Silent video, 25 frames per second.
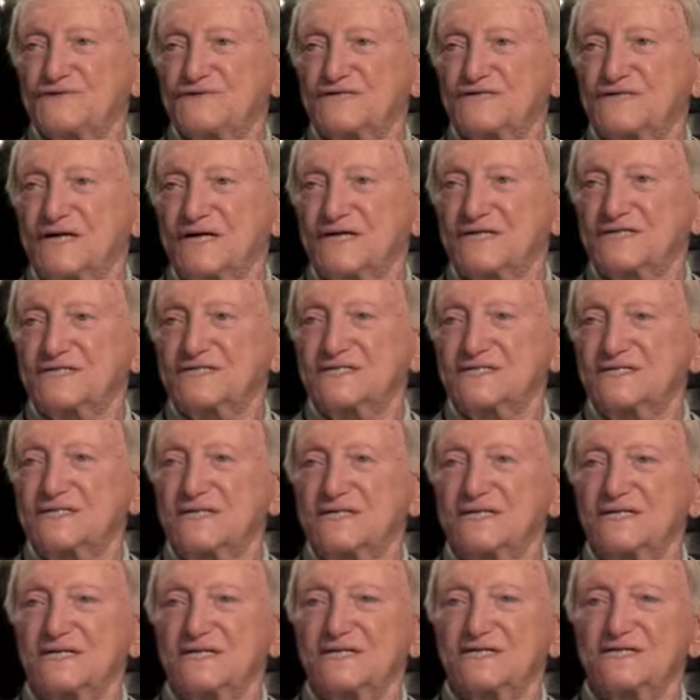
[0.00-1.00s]

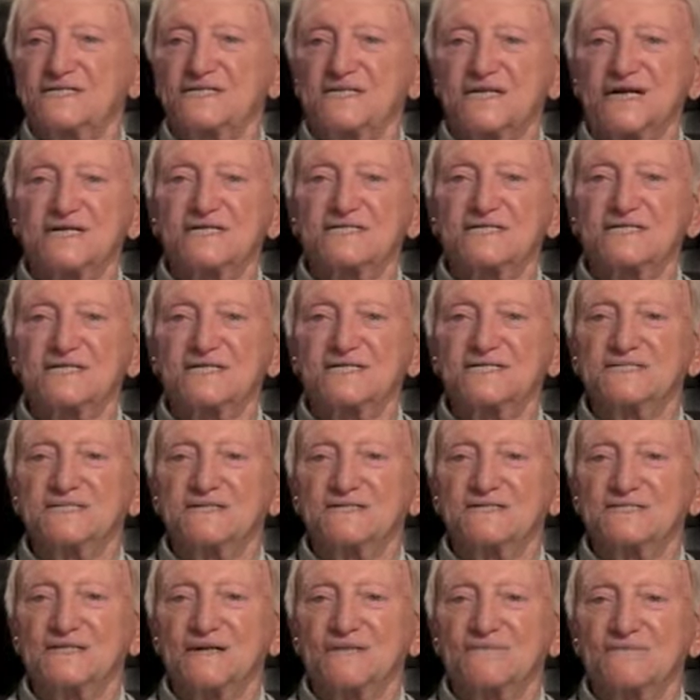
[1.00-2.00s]
60 in the
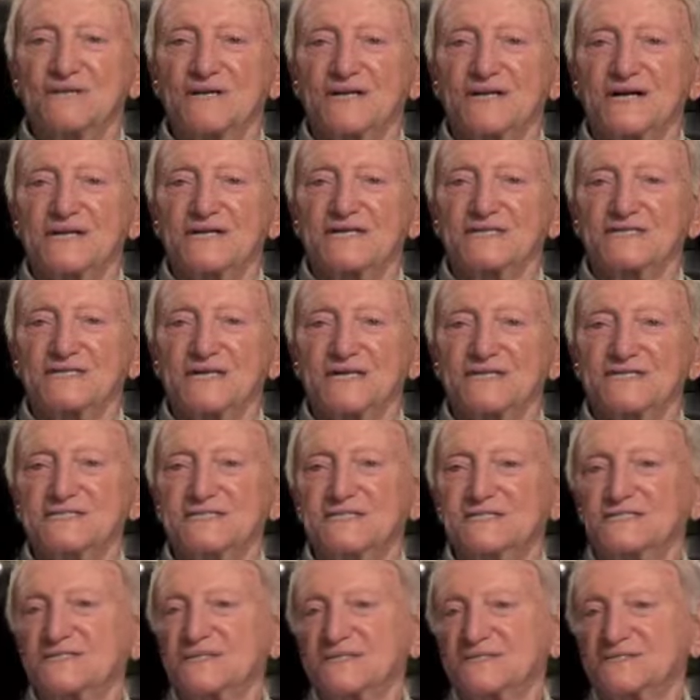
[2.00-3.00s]
60s or something like that,
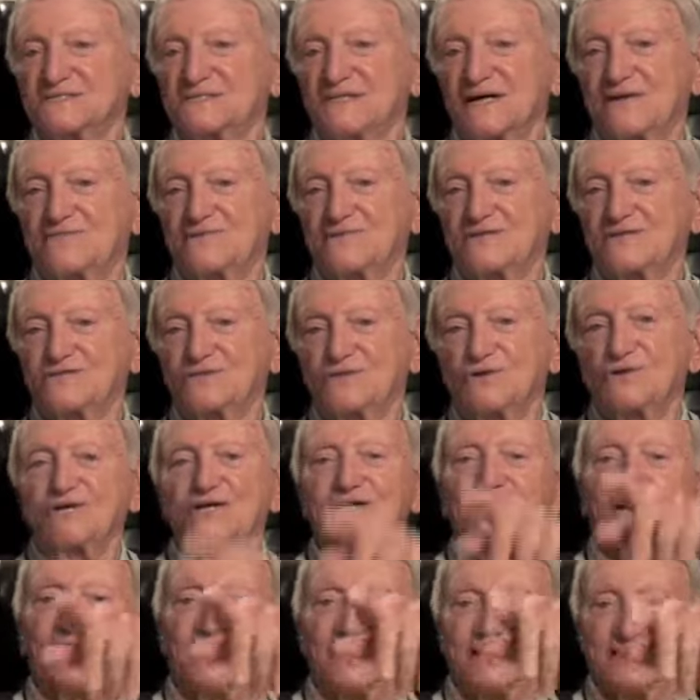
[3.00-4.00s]
60s Garland? or 70s. Judy
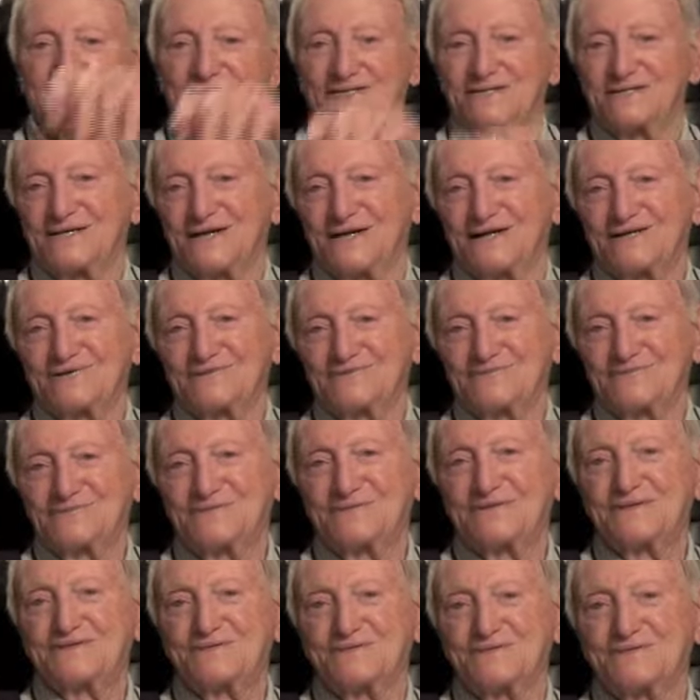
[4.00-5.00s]
Garland, yeah. It
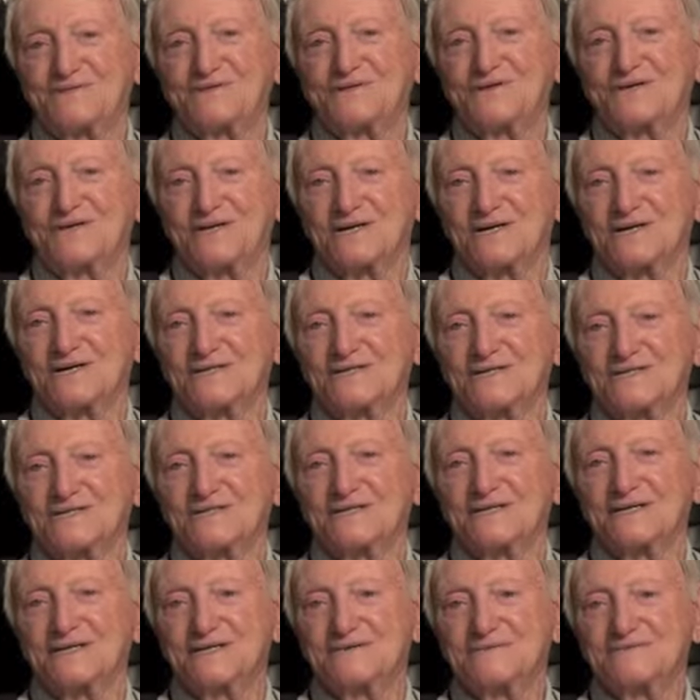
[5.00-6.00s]
was Judy
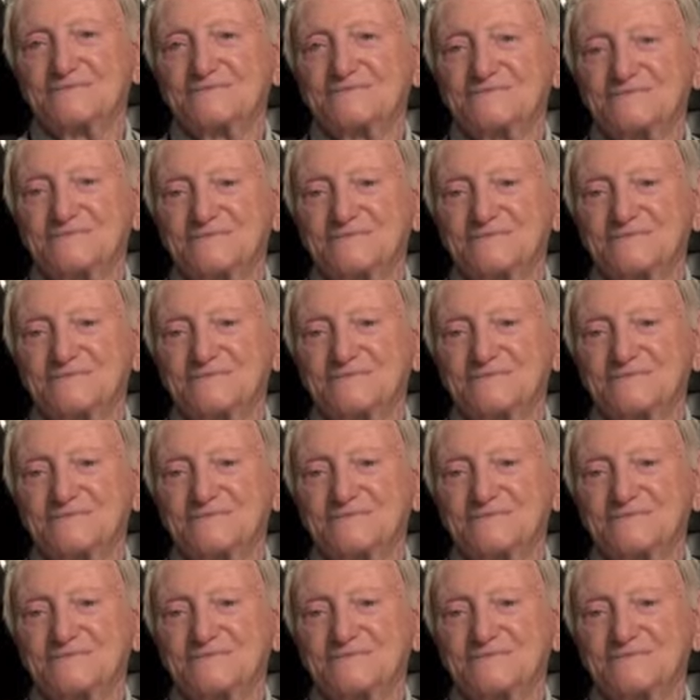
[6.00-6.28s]
Garland, yeah.